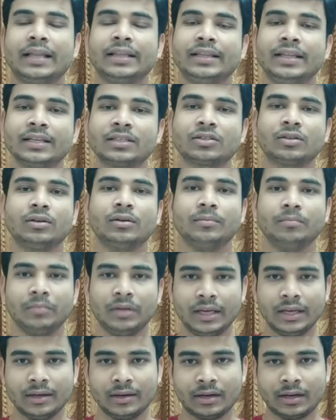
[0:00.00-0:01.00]
These
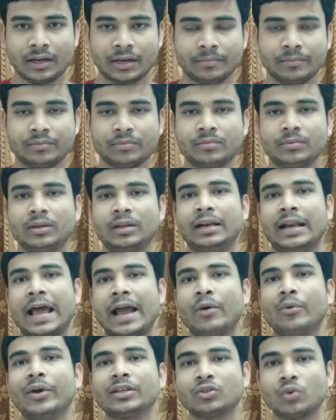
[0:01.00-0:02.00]
uh,
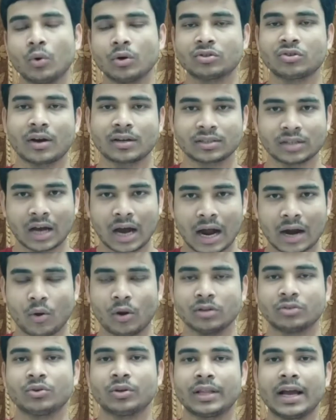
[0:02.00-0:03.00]
language courseworks are
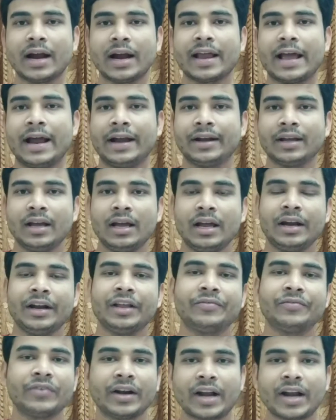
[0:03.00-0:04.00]
also there, and
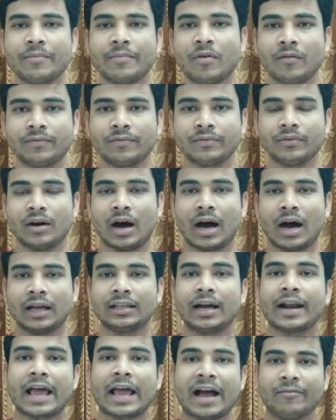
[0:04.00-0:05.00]
different type of
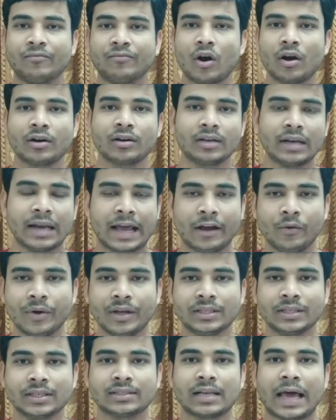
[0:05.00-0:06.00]
other abroad
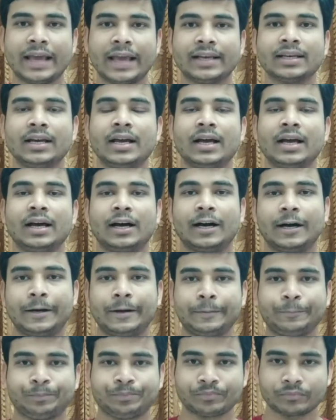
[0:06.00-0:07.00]
languages like
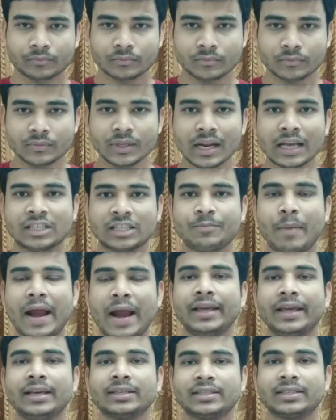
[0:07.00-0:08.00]
uh,
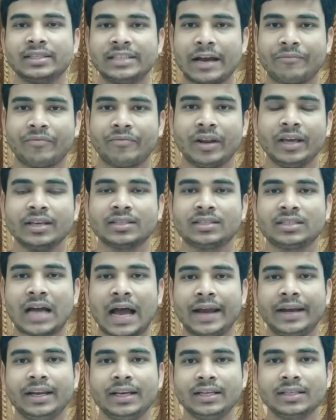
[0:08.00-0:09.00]
Spanish, Japanese,
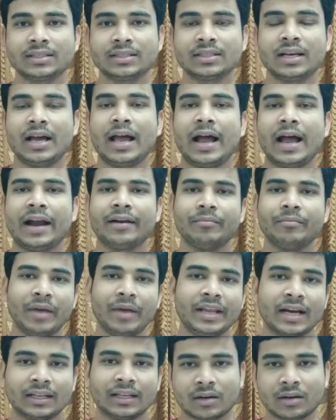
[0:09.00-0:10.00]
Chinese and
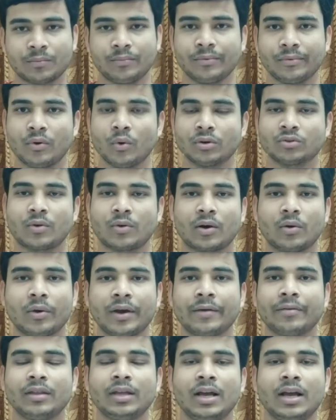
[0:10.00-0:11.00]
many other coursework.
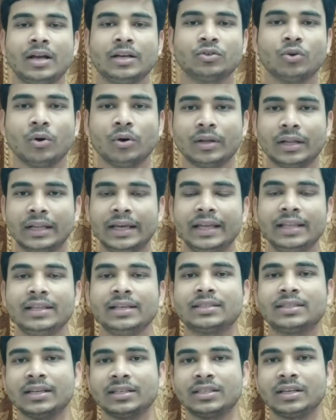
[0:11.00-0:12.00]
Okay, so in
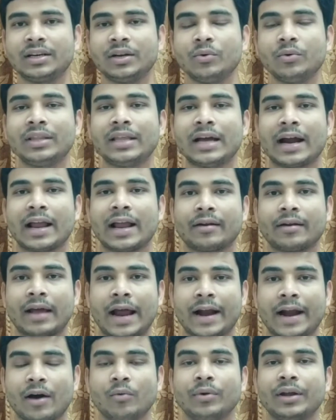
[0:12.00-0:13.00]
this institute there are
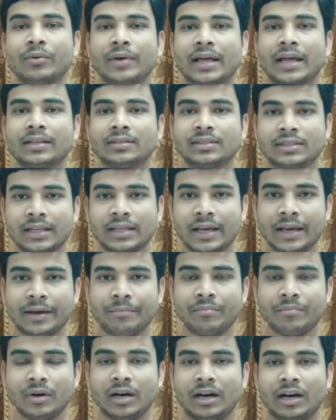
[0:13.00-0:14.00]
around, you can
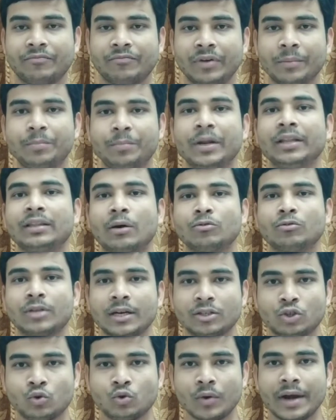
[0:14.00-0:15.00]
say, uh, fifteen
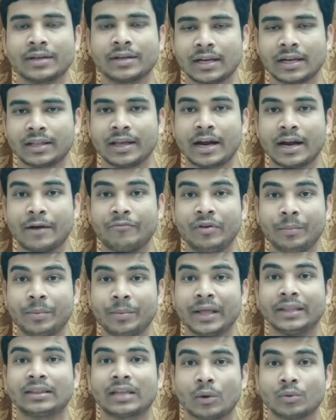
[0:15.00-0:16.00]
thousand students are there.
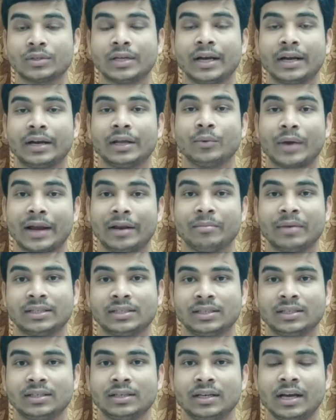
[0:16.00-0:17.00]
Fifteen thousand, you can
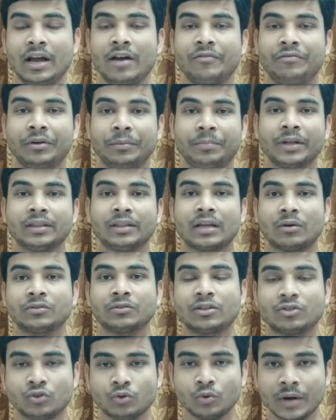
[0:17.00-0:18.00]
imagine, fifteen
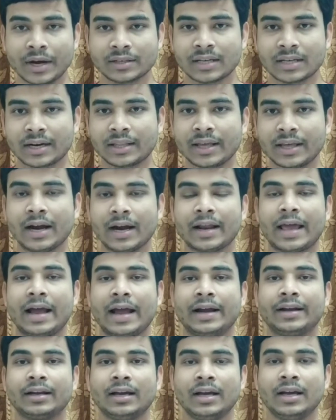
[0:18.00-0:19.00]
thousand students are there,
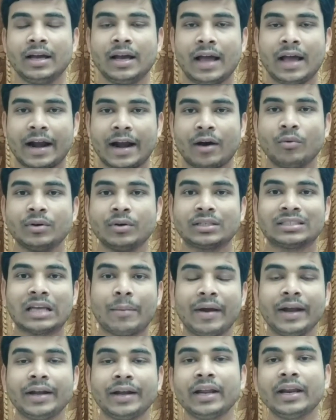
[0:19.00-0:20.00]
and around
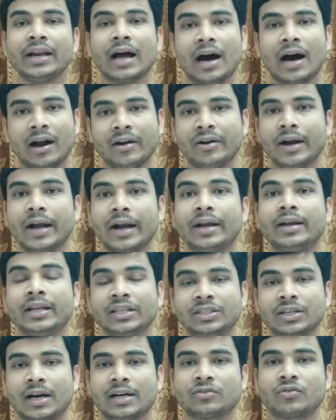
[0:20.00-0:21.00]
seventeen hundred
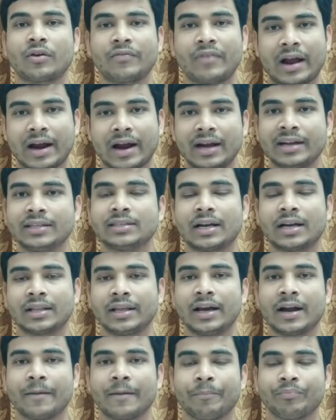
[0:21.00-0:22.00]
teachers or faculties are
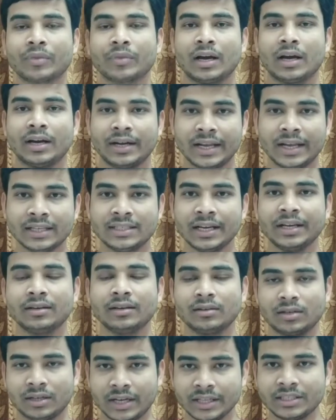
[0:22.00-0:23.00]
there, teaching
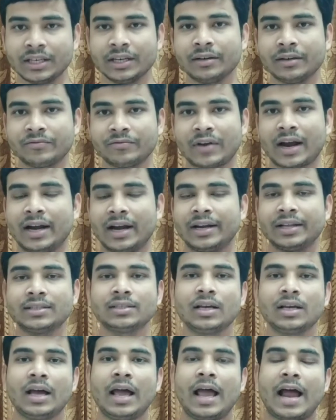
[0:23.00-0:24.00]
teaching
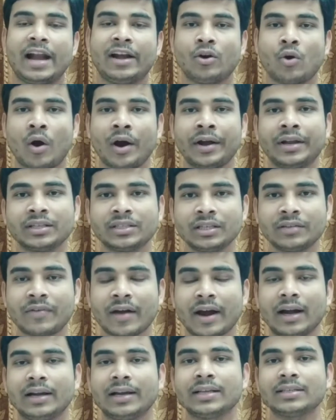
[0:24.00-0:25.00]
faculties, and non-teaching
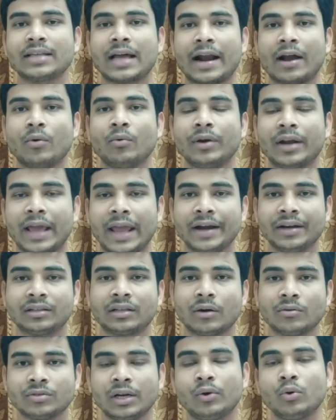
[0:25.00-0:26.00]
faculties around eight
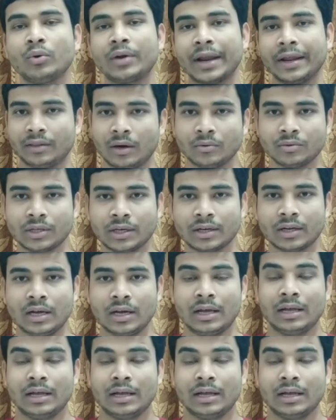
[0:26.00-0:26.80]
thousand to ten thousand.